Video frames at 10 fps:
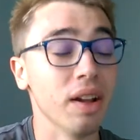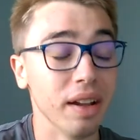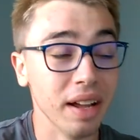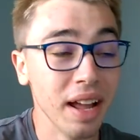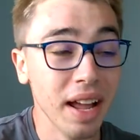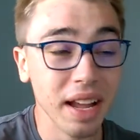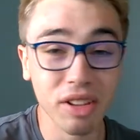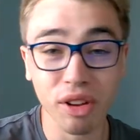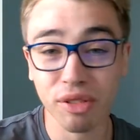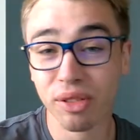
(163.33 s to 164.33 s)
it
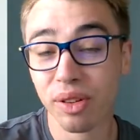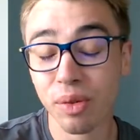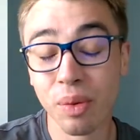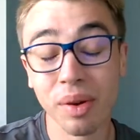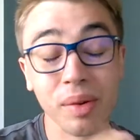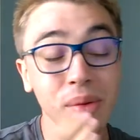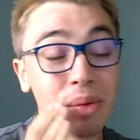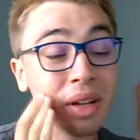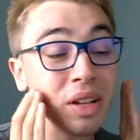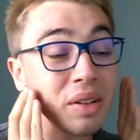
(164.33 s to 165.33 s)
just,
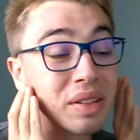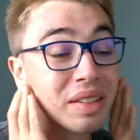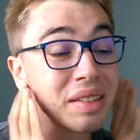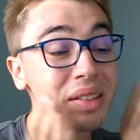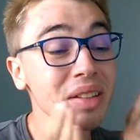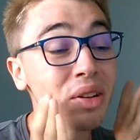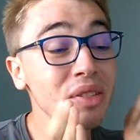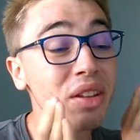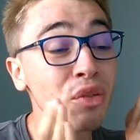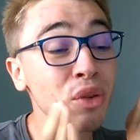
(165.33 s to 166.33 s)
when you
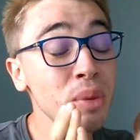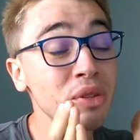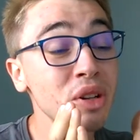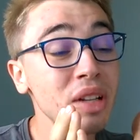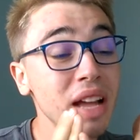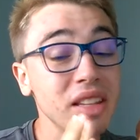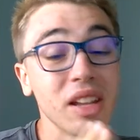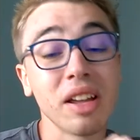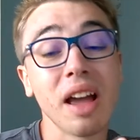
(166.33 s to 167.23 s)
see films do that,